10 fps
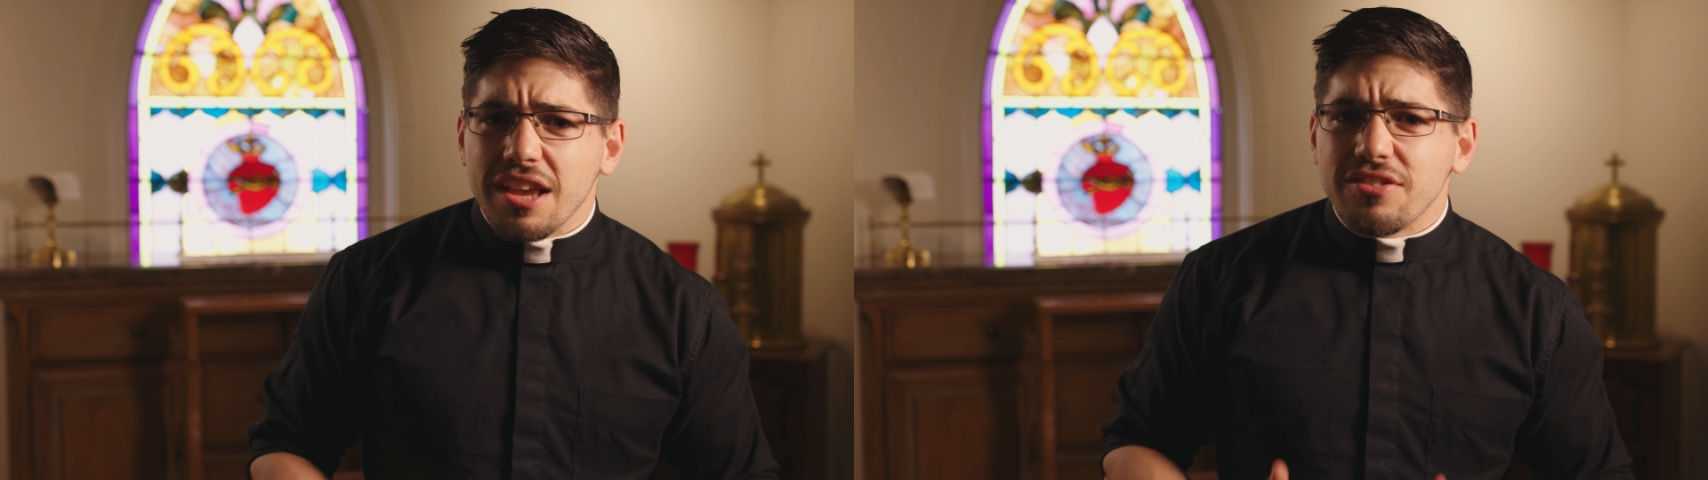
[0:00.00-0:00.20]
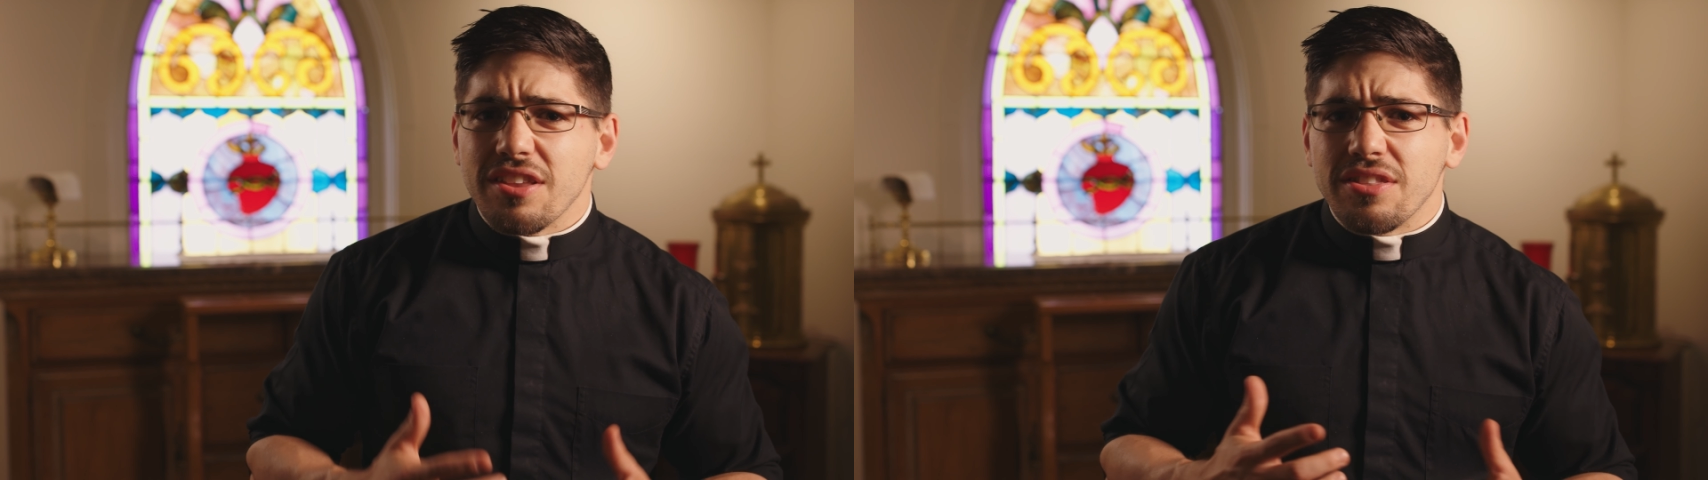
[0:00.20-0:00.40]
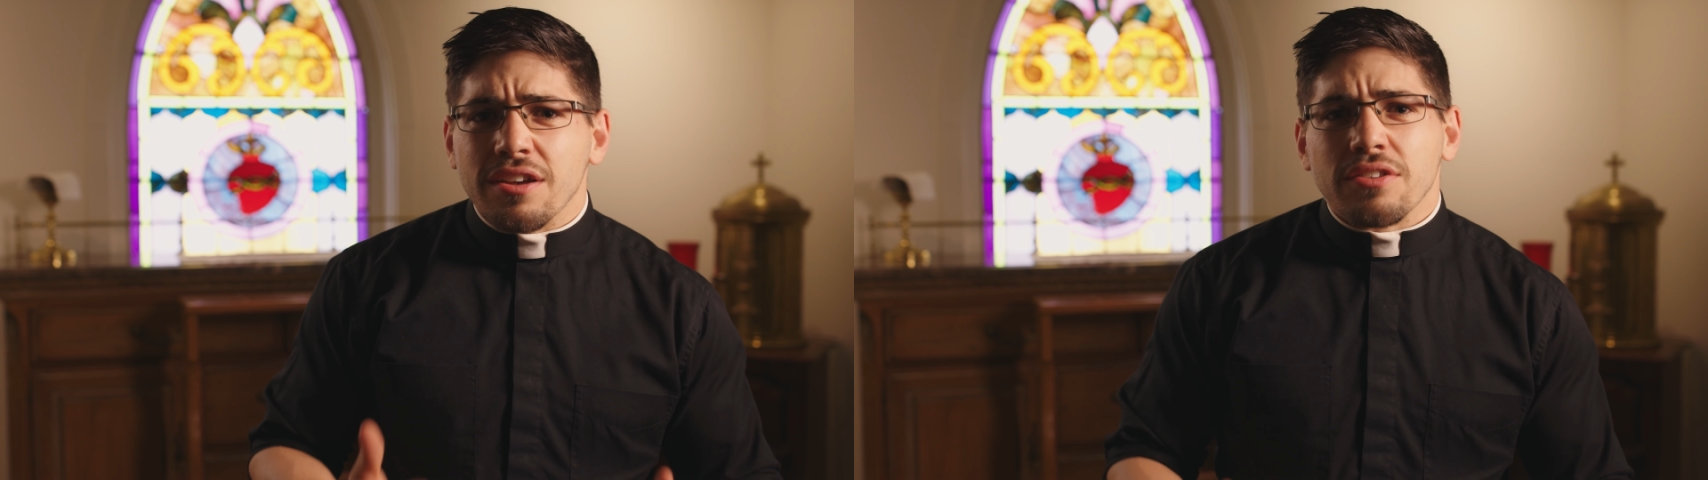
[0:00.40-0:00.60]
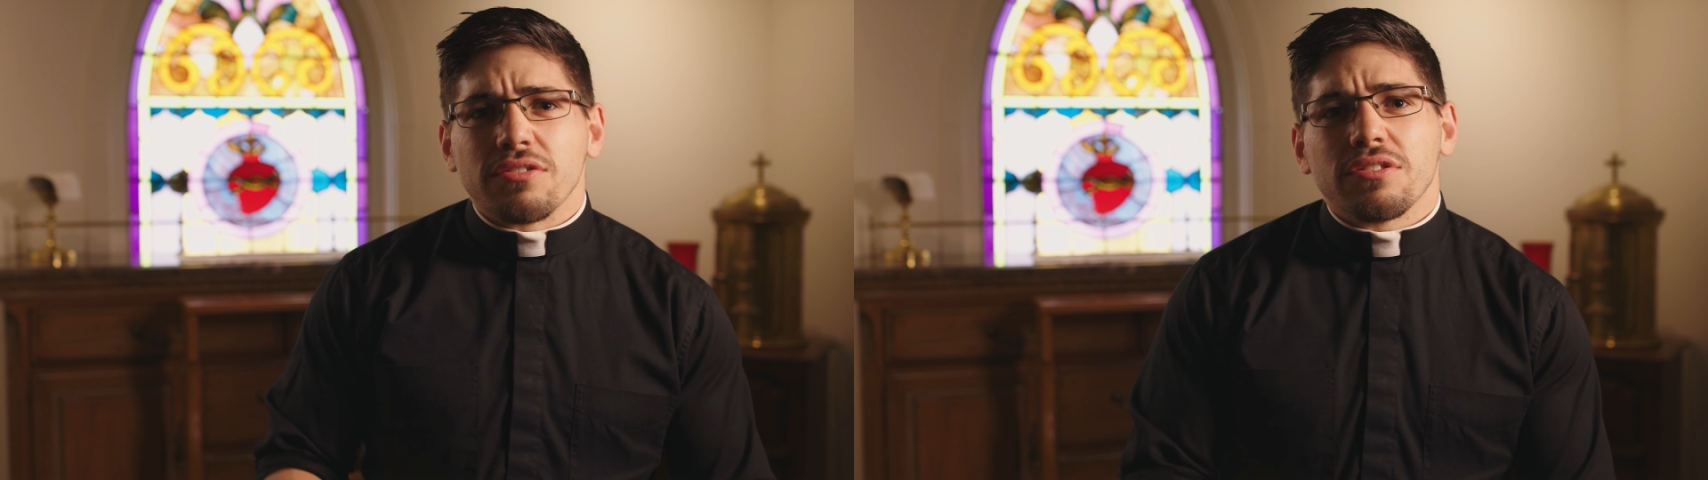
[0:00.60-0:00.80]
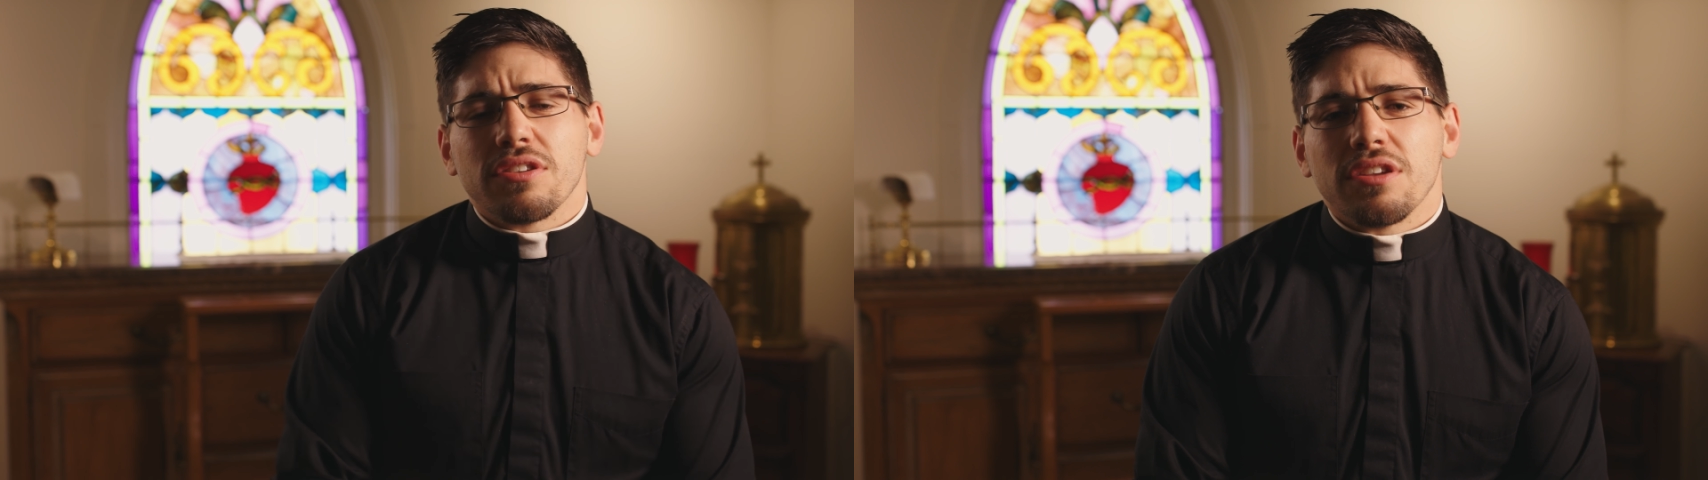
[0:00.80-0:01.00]
He said
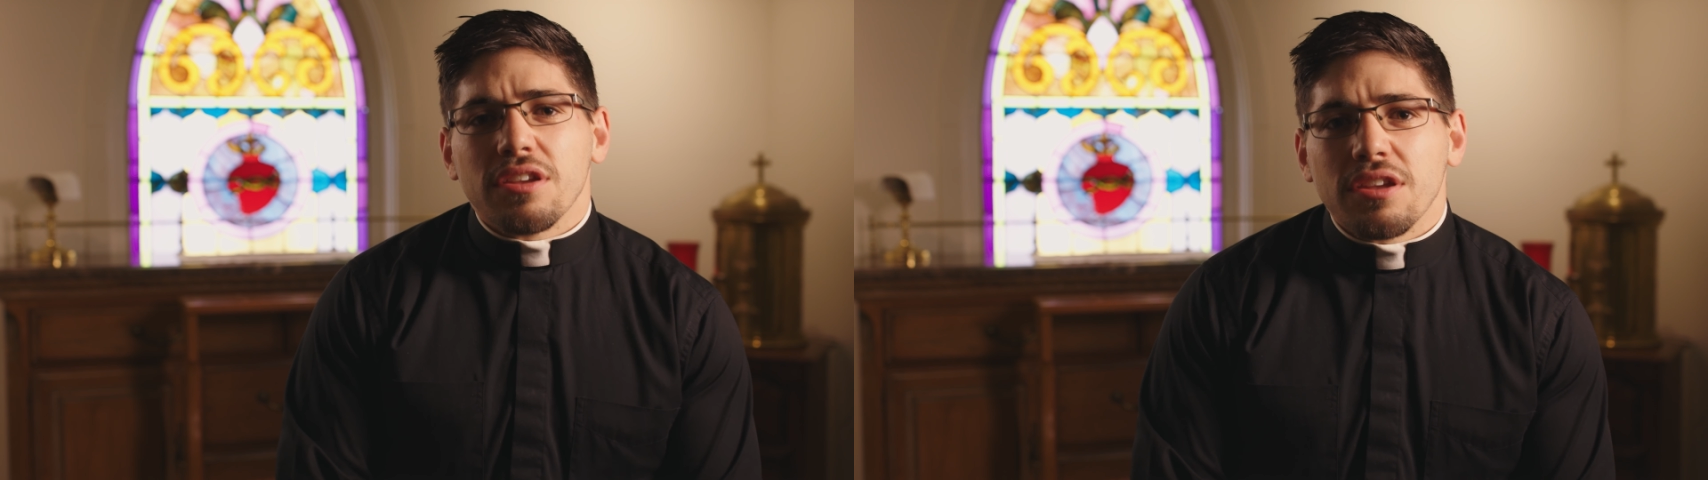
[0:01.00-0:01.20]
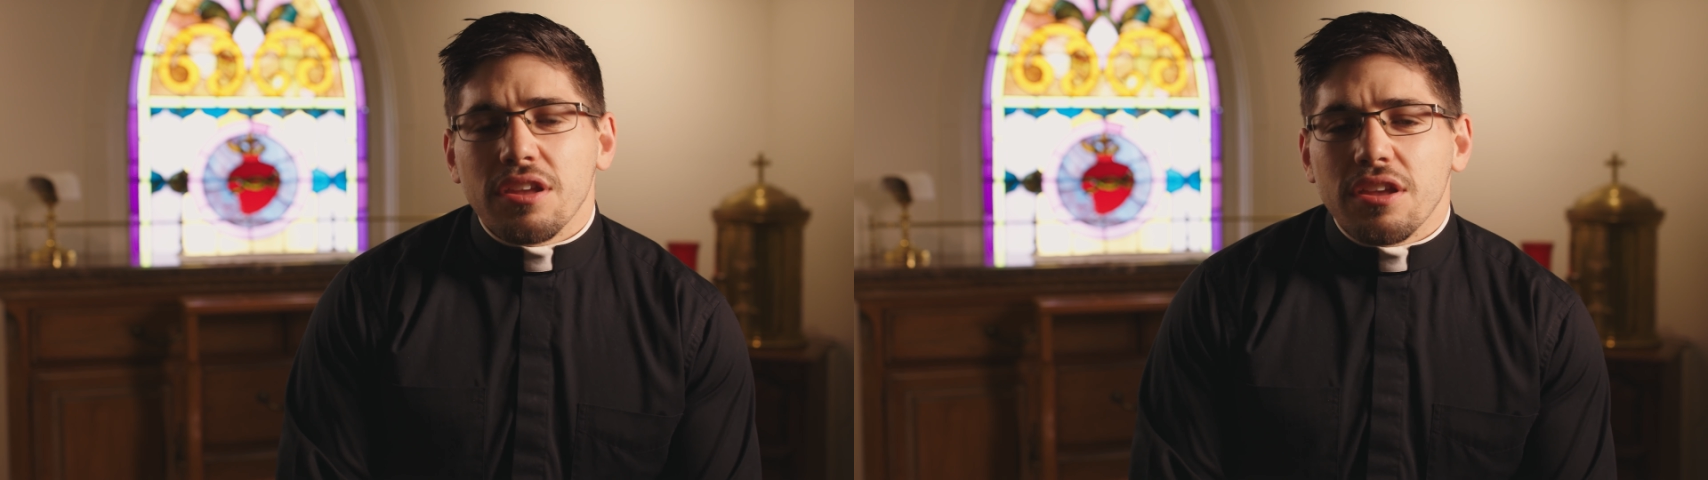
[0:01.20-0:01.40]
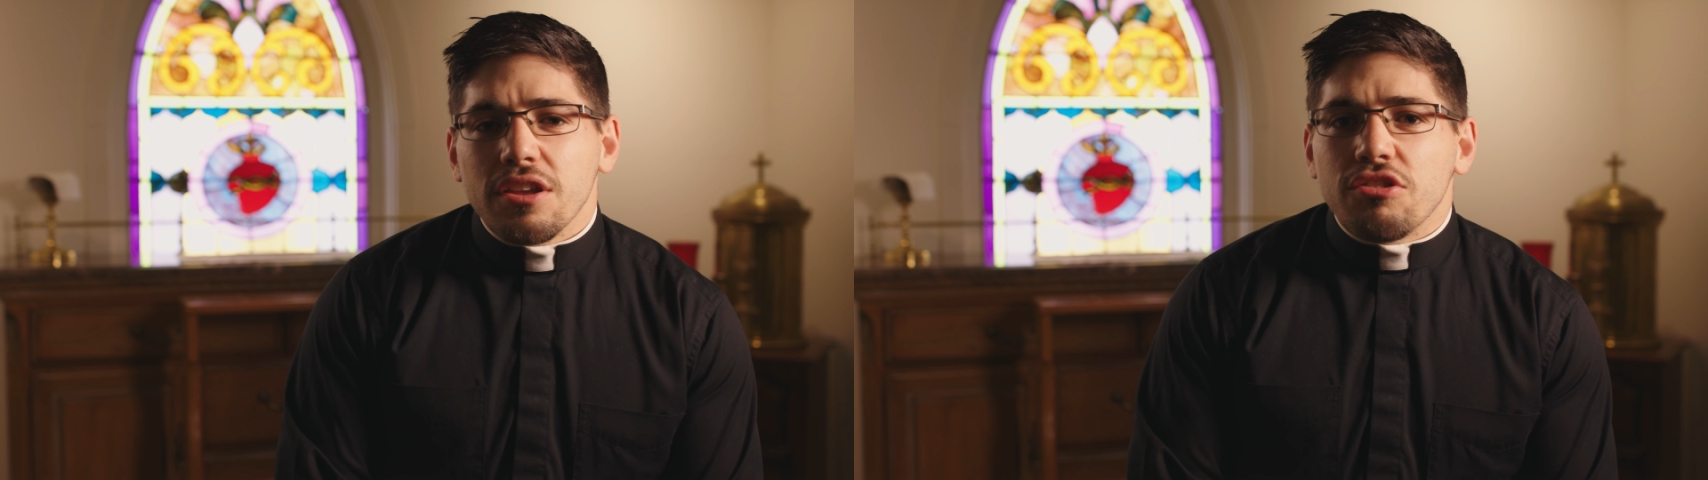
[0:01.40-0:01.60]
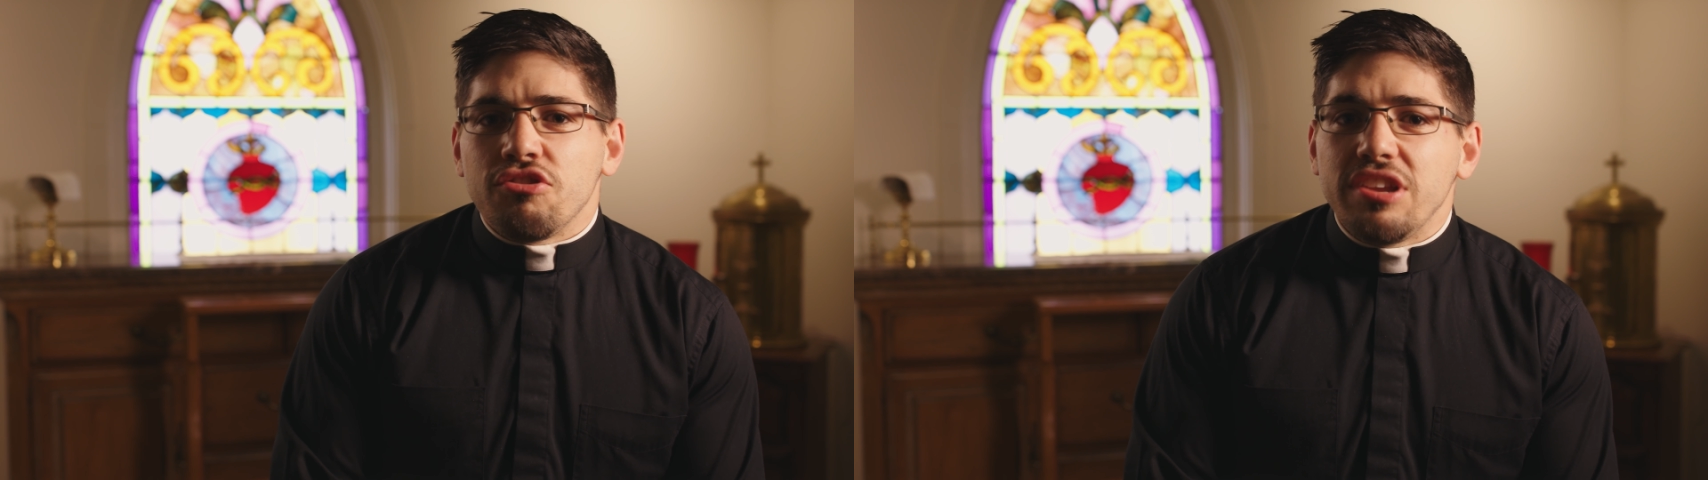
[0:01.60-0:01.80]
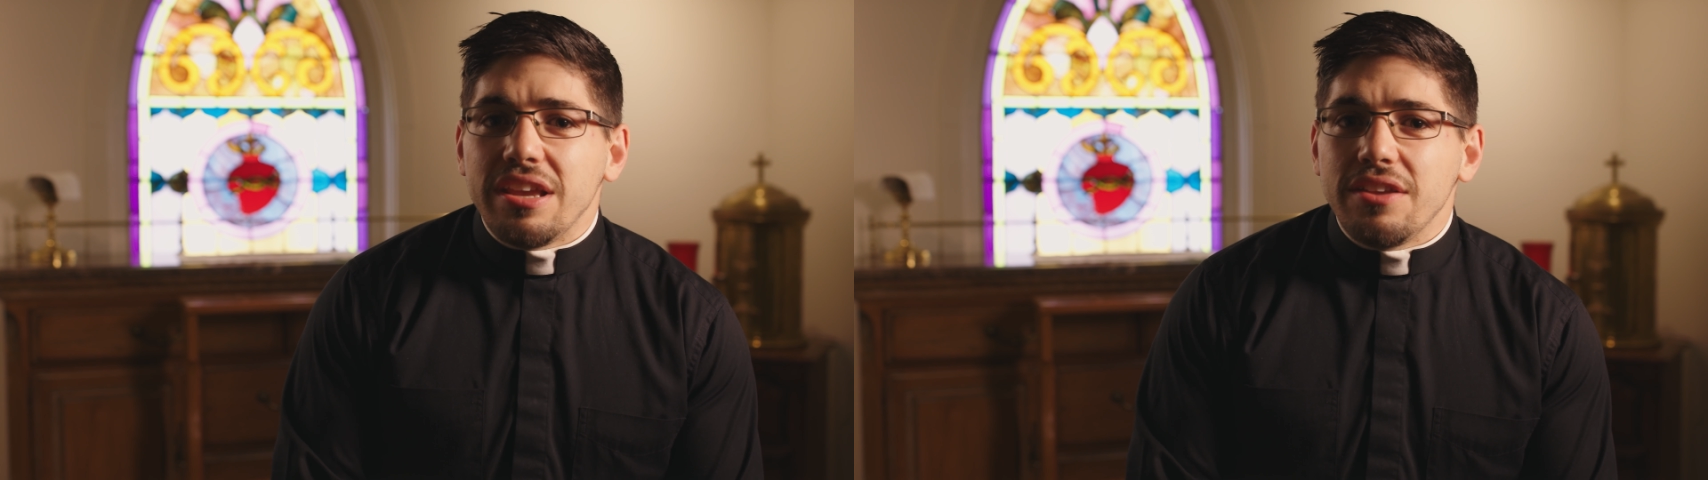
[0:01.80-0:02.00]
this
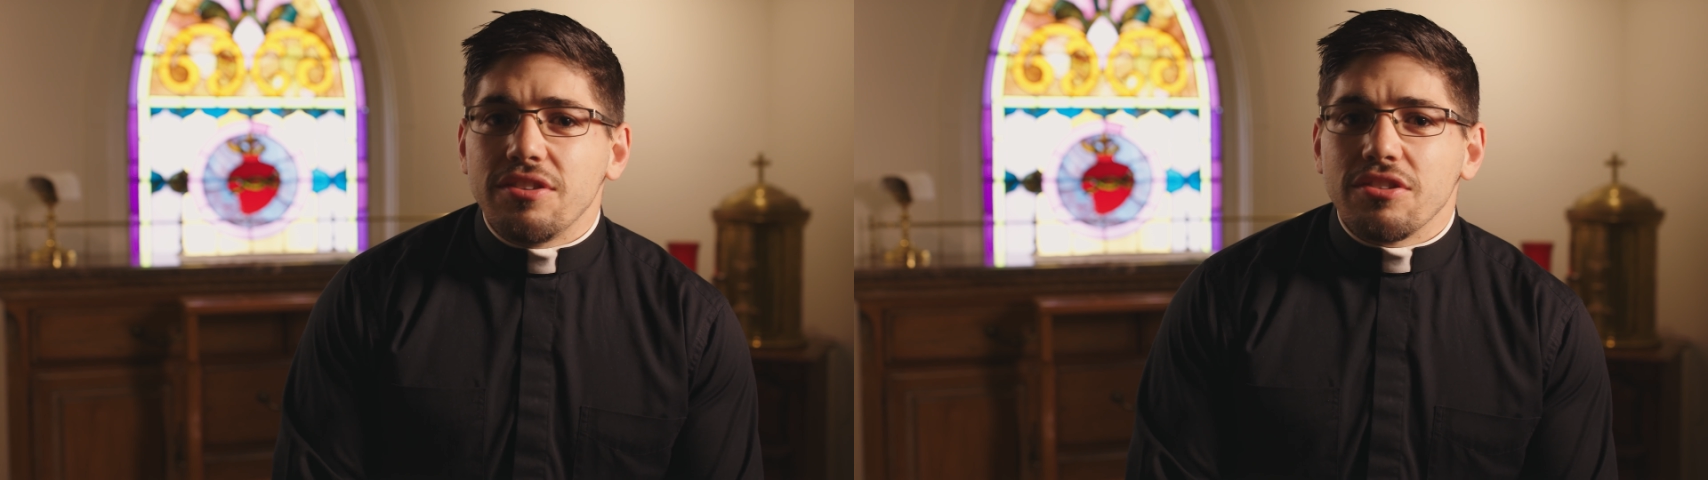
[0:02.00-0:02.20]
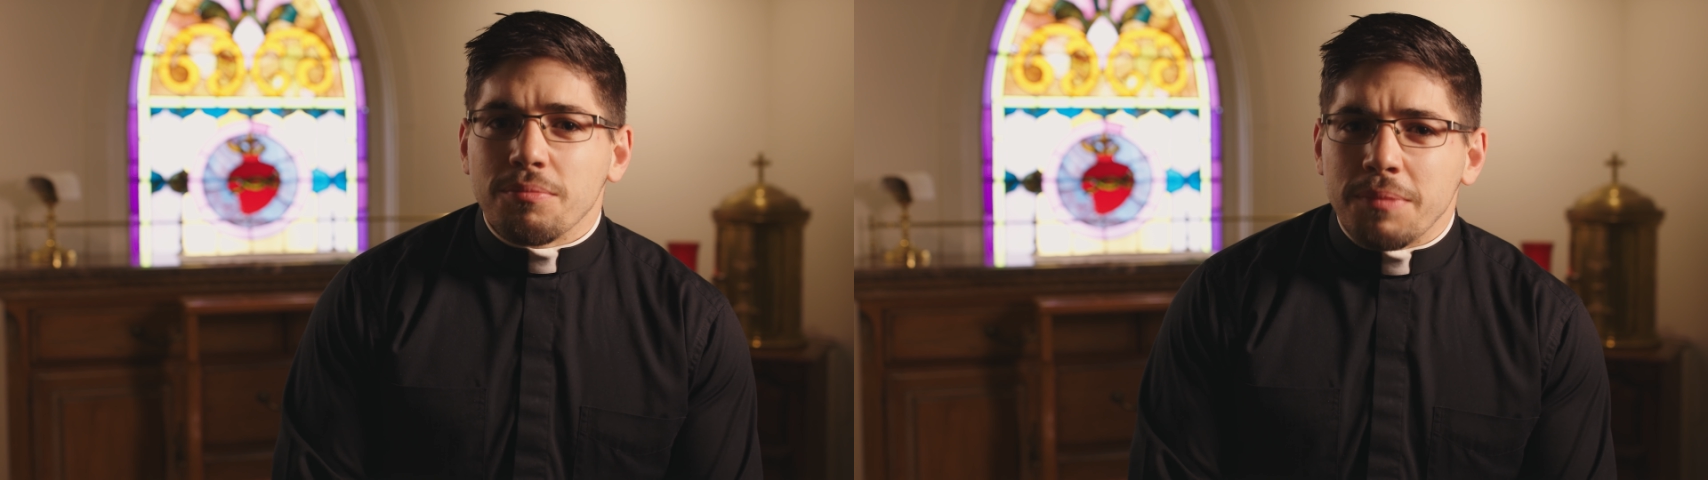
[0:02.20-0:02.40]
Jesus,